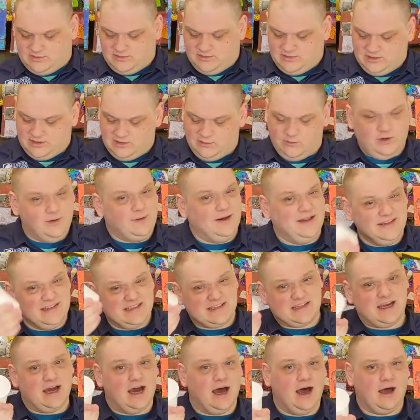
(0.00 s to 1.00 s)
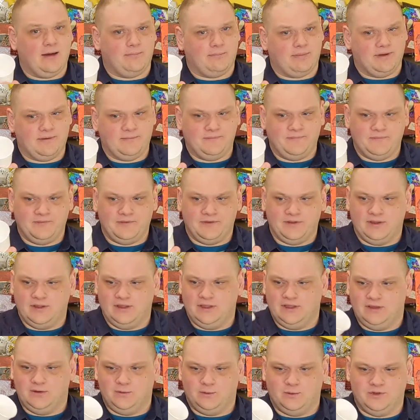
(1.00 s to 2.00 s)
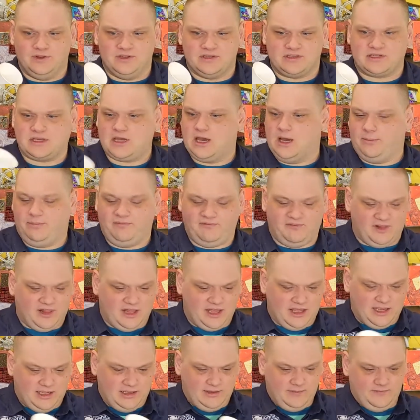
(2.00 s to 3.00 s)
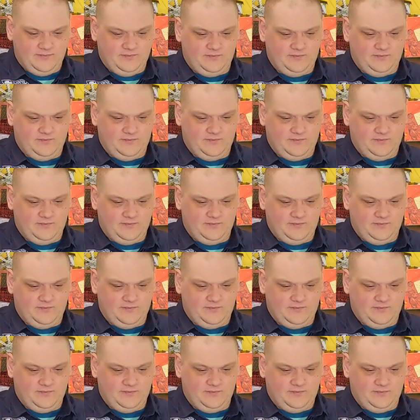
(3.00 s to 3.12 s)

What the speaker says: I mean, what about this cup? Will this cup fly?